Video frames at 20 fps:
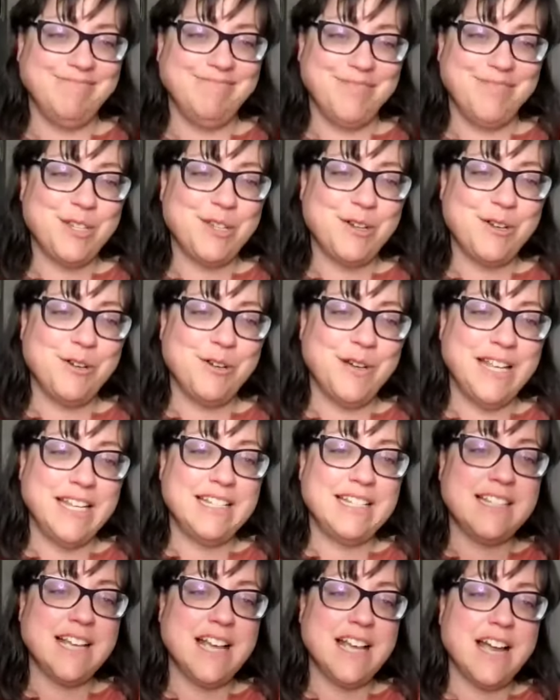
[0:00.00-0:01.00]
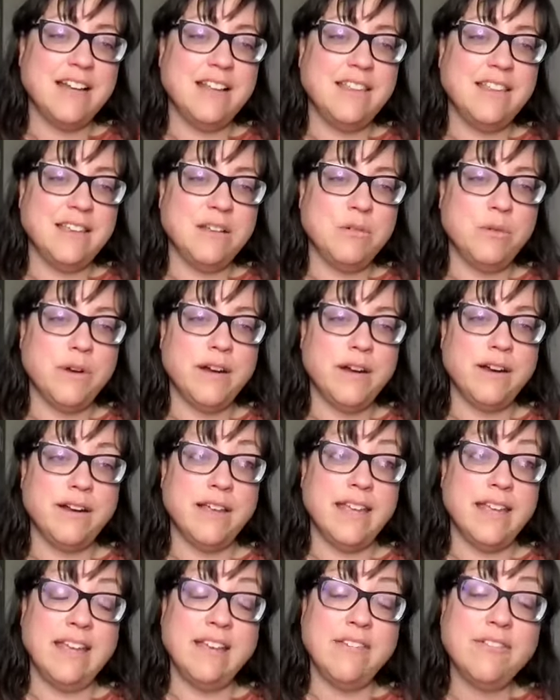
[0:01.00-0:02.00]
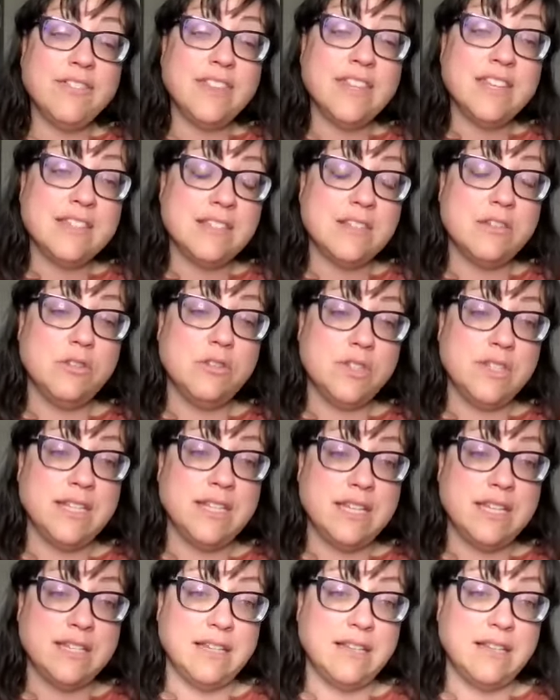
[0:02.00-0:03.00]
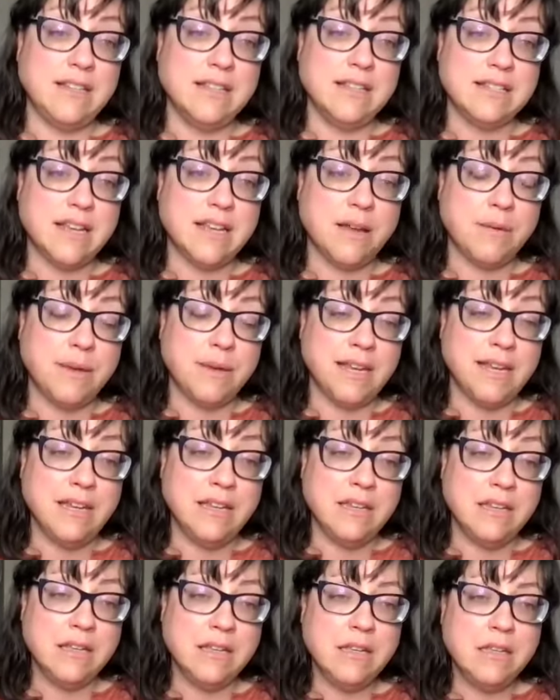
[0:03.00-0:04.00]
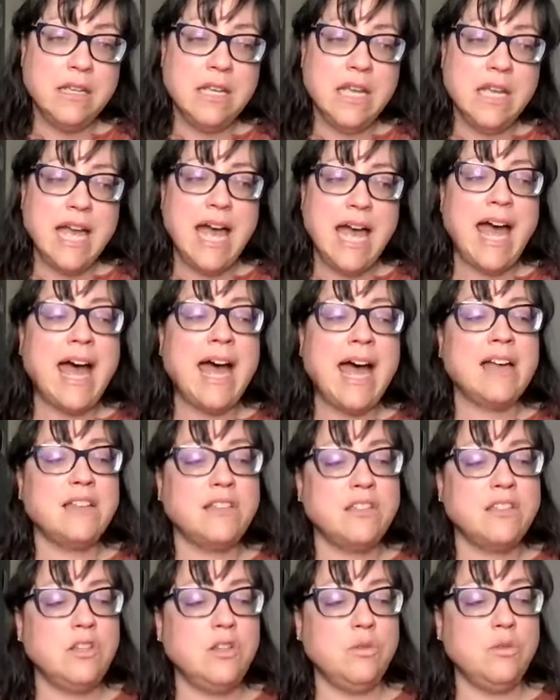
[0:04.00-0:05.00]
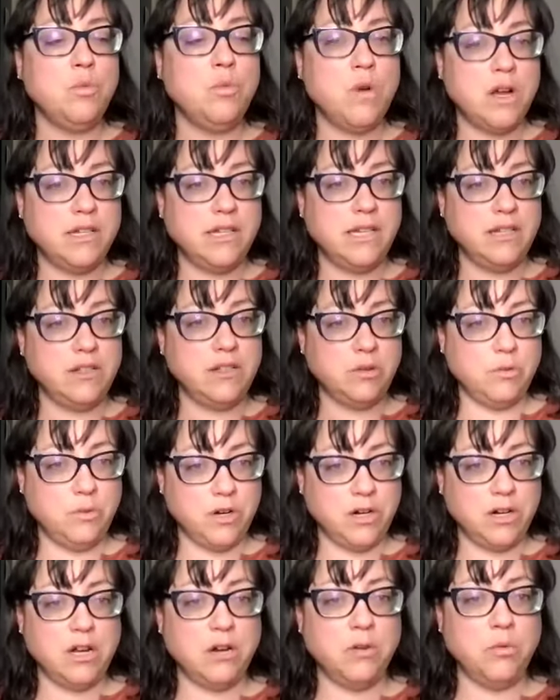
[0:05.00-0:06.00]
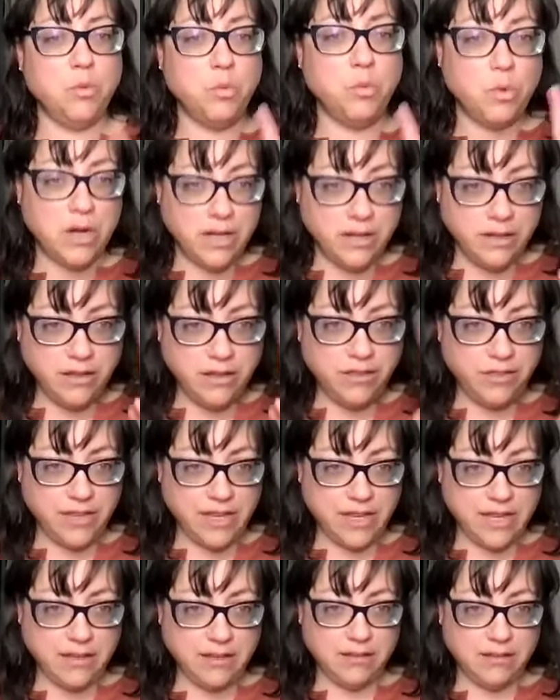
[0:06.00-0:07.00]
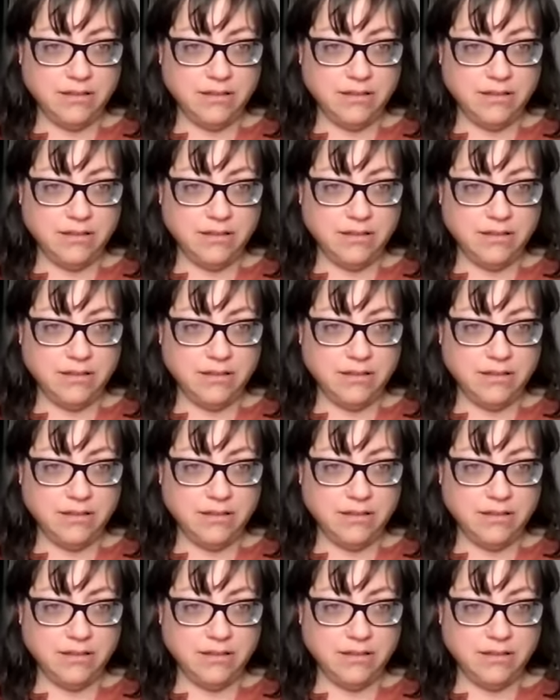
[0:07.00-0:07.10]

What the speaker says: So it's the kind of thing where if this new season that's coming has you wanting to work on one thing,